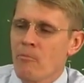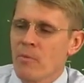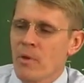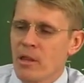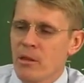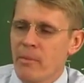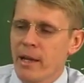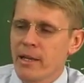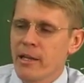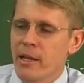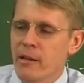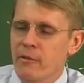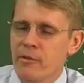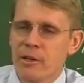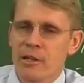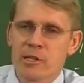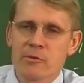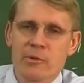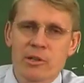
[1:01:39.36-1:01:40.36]
The magnetic
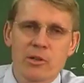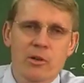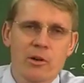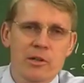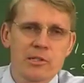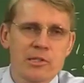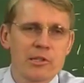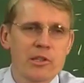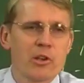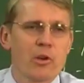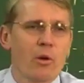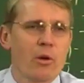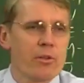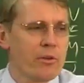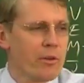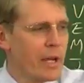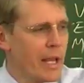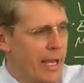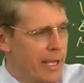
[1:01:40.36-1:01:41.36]
field is what causes the
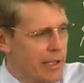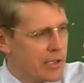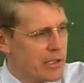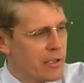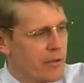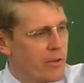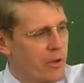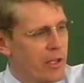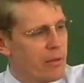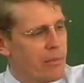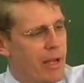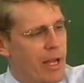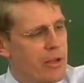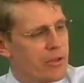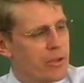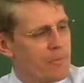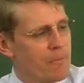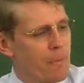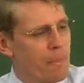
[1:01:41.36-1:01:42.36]
northern lights. If you can
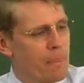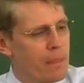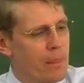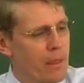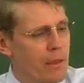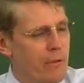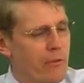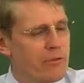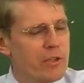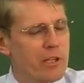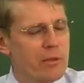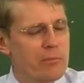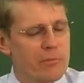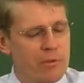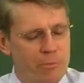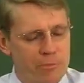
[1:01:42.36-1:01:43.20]
imagine, you ever seen you